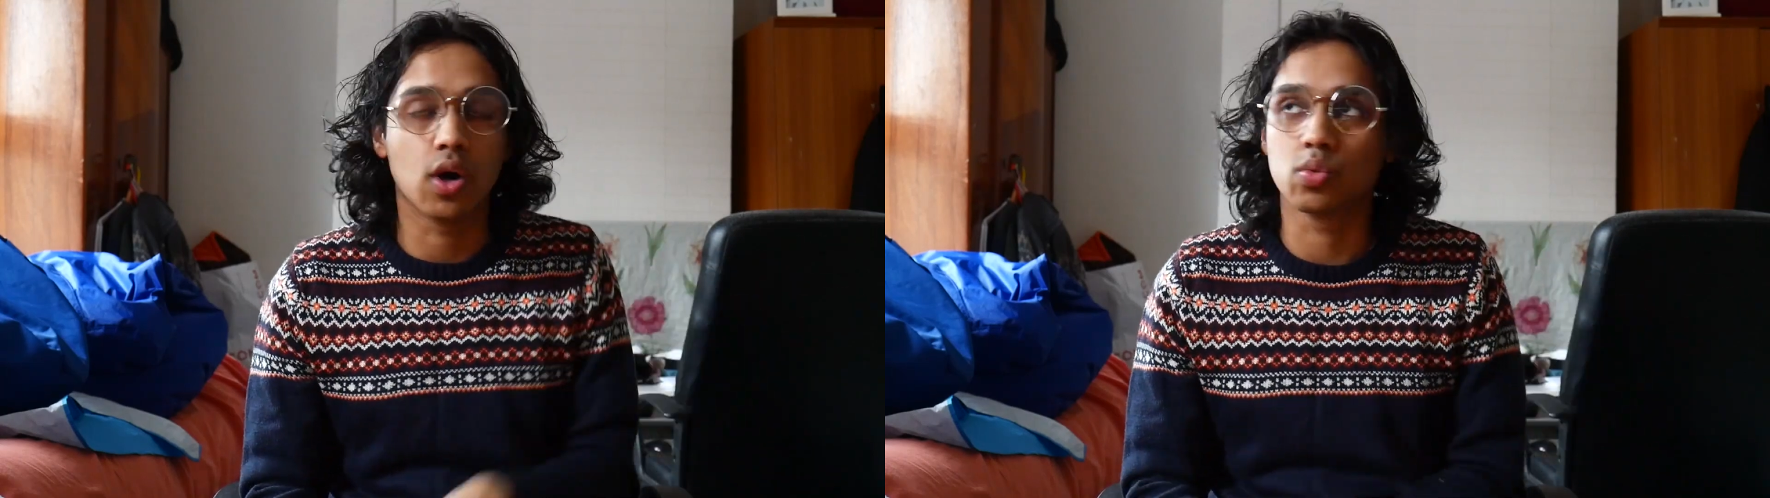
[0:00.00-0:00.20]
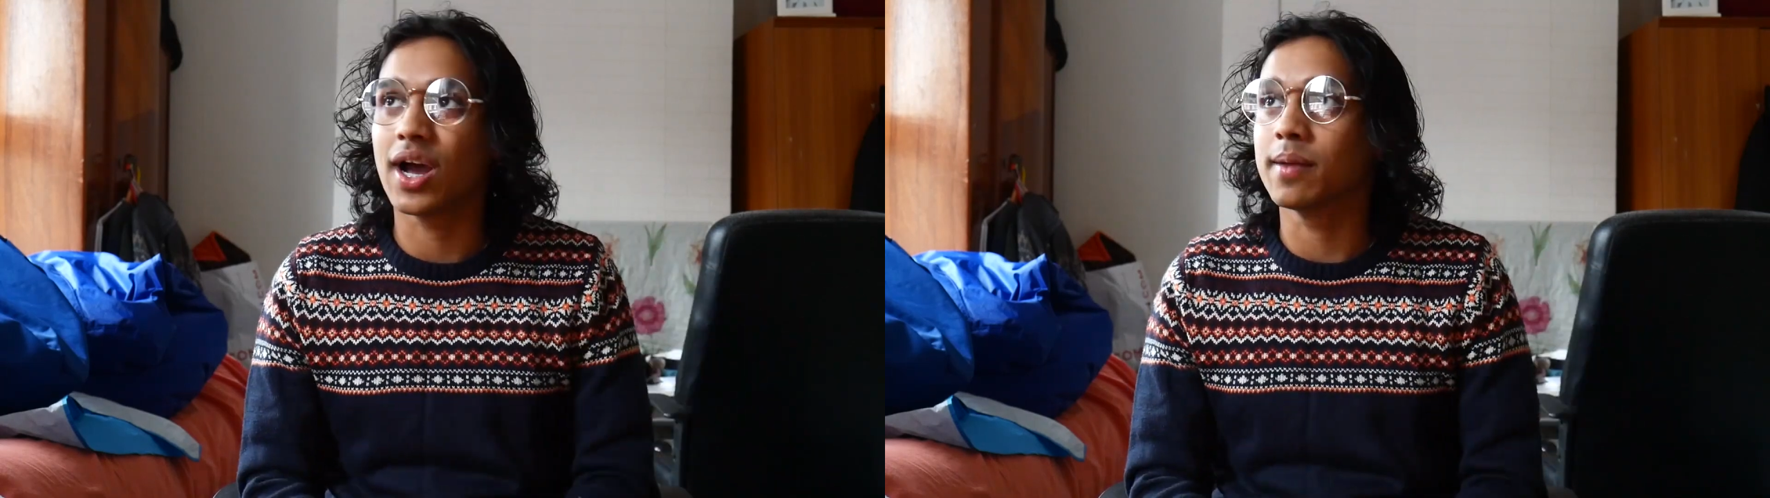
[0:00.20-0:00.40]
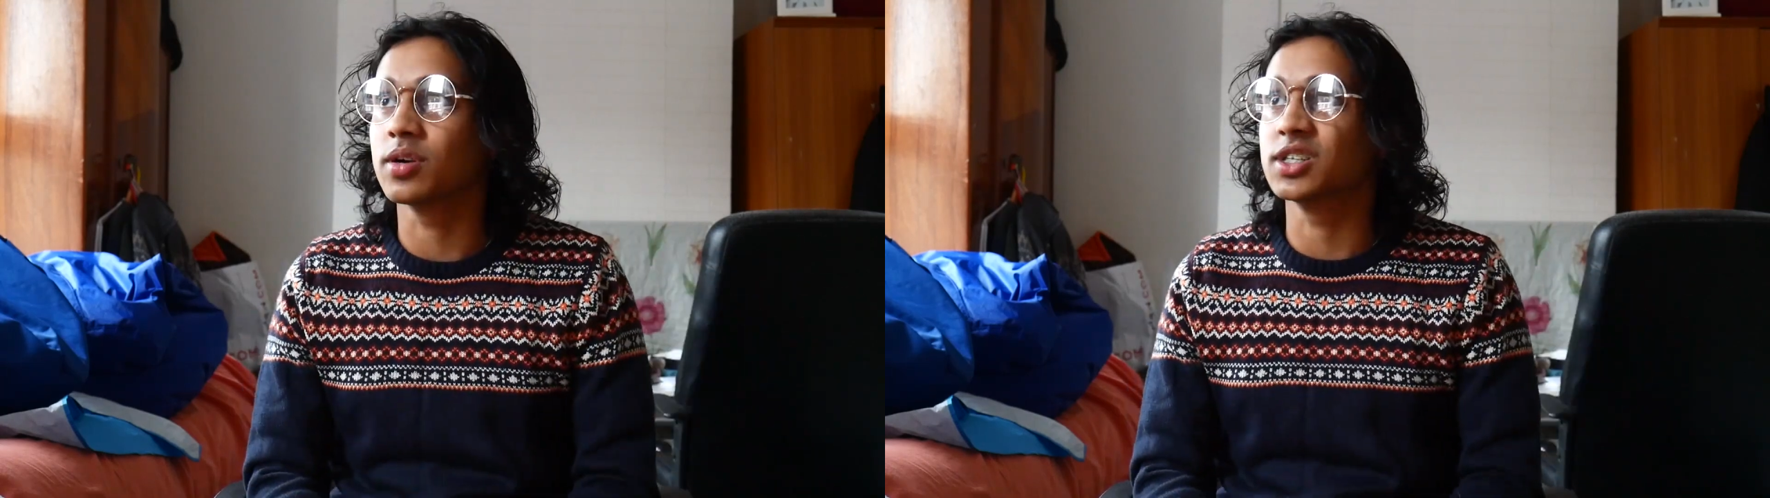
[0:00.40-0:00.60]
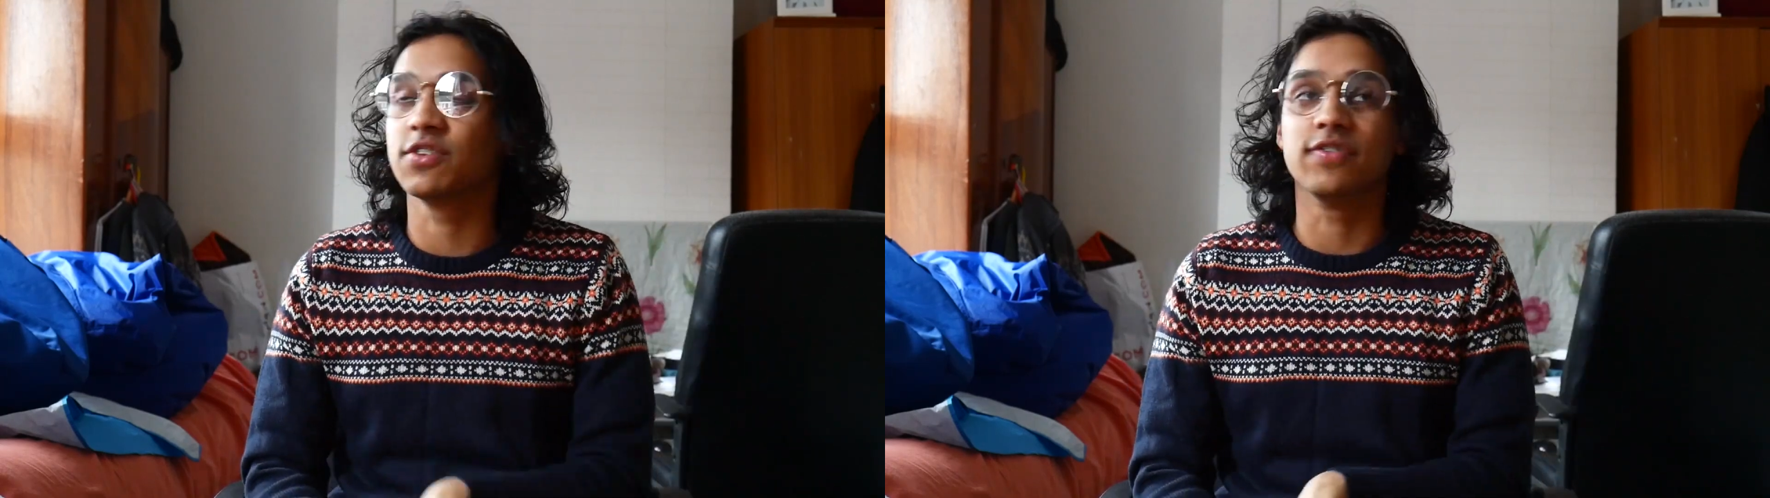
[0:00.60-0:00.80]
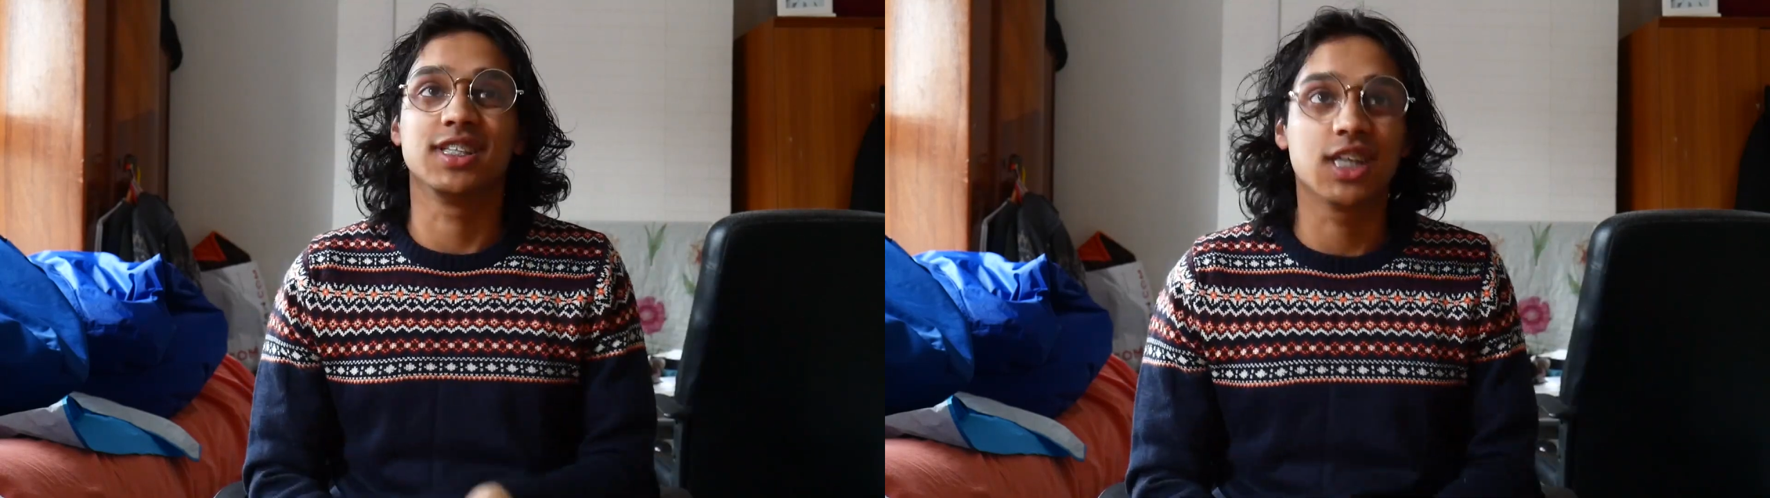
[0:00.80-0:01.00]
worldwide, because
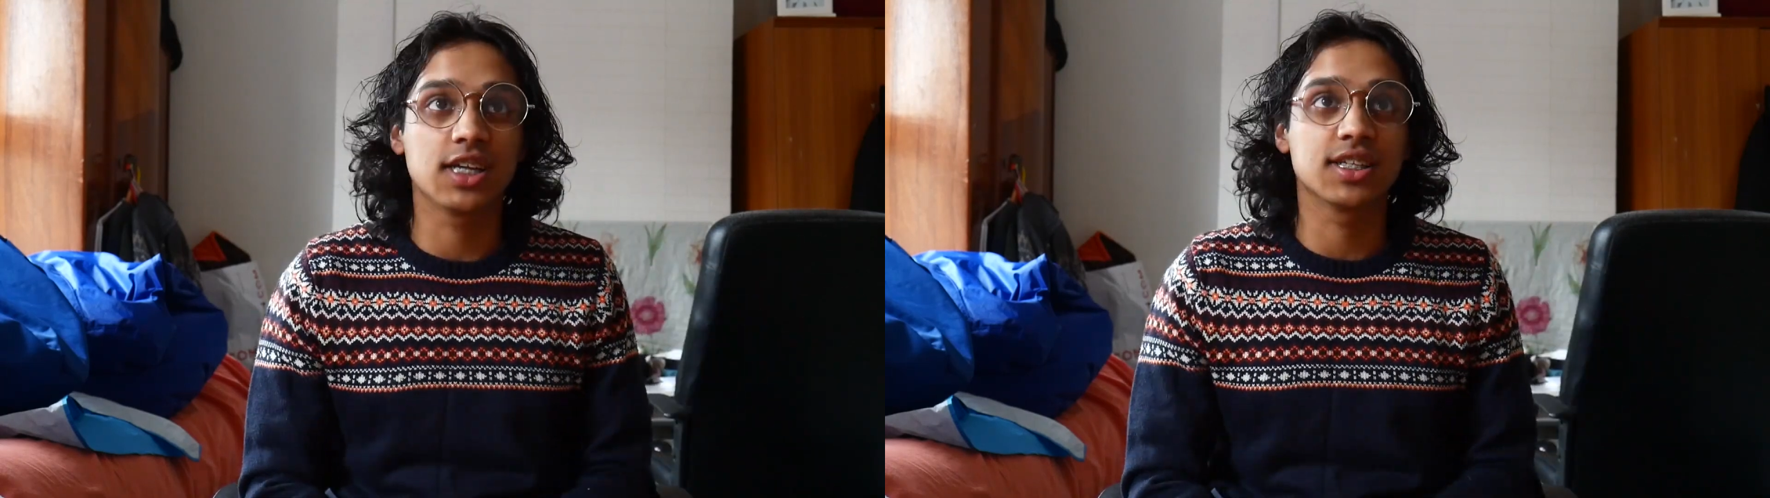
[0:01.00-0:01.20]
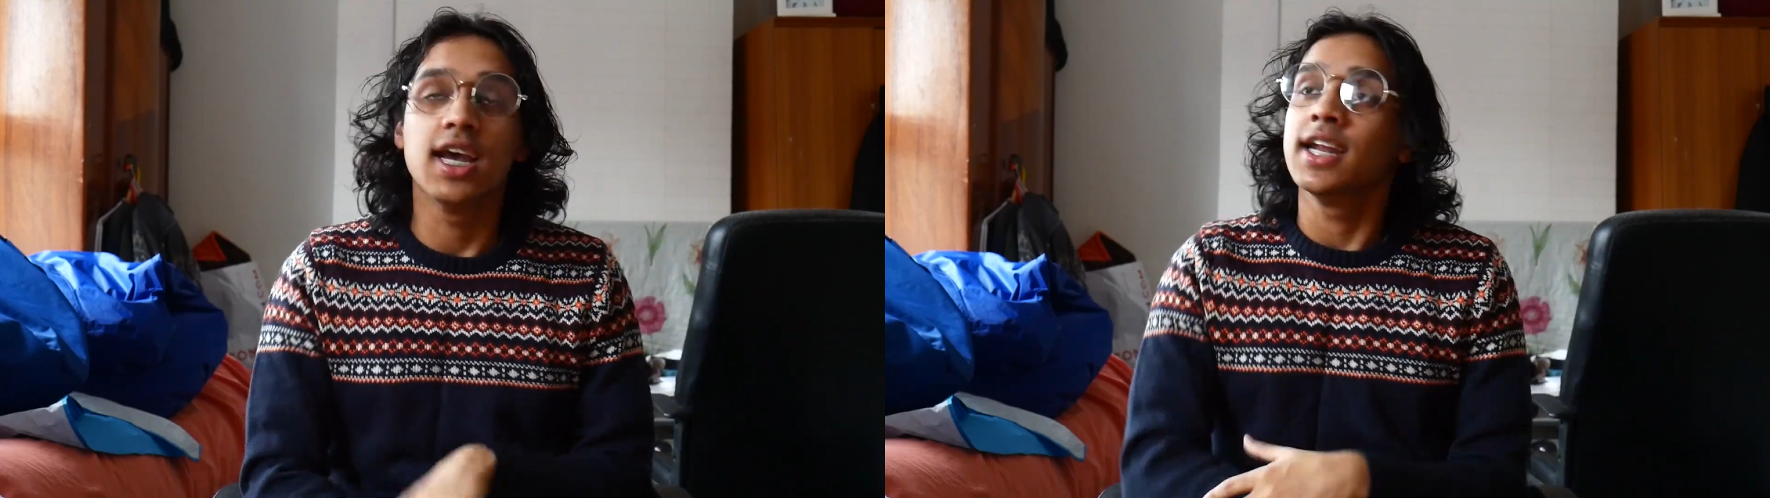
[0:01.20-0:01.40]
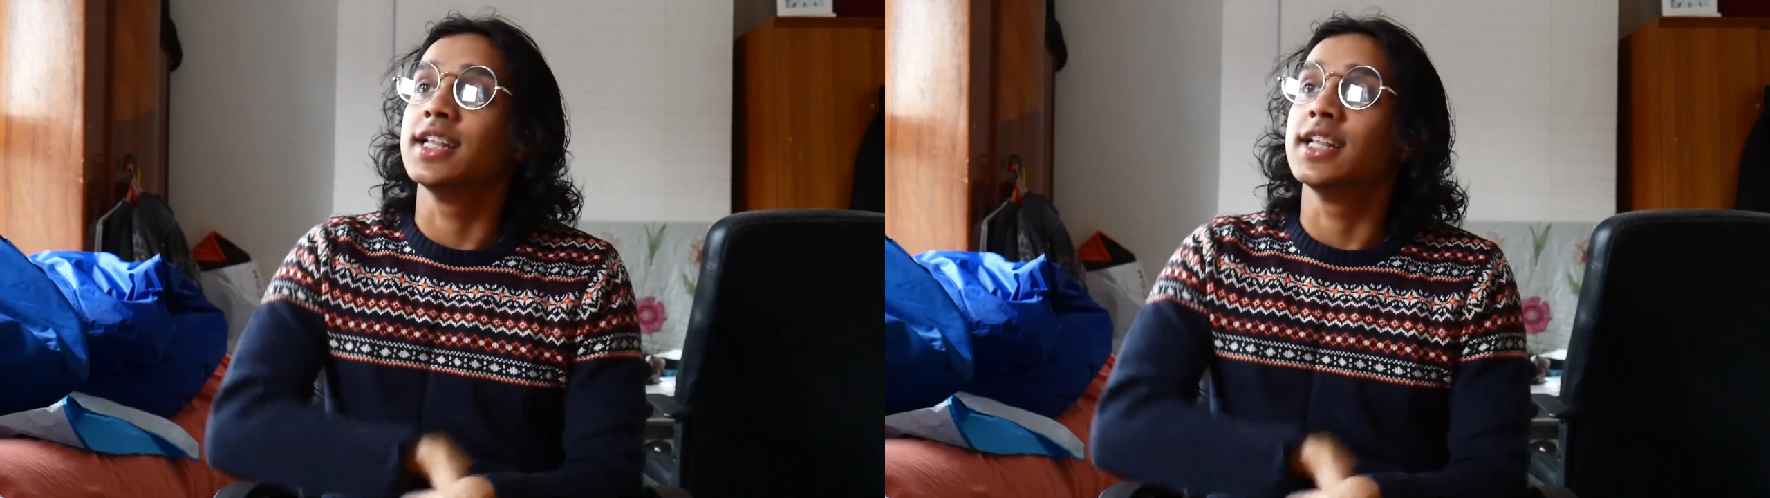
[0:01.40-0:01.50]
if it does,